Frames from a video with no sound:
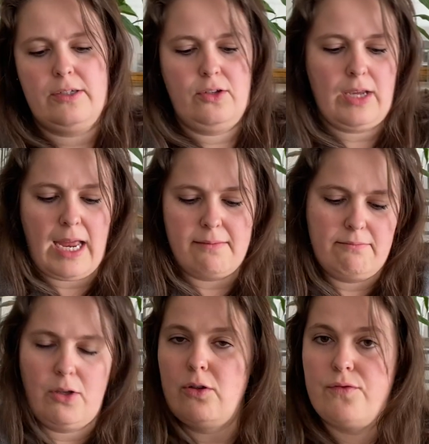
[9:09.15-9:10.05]
you can
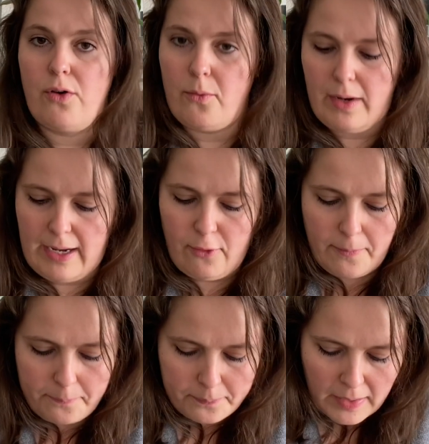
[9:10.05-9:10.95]
use for whatever.
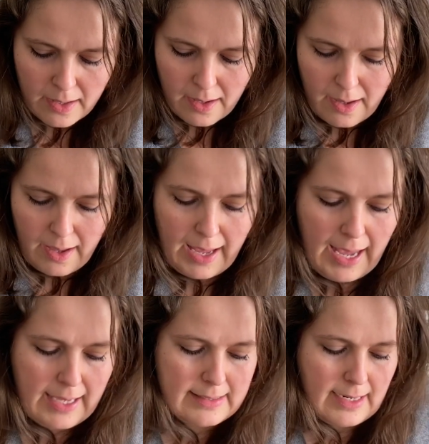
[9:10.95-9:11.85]
And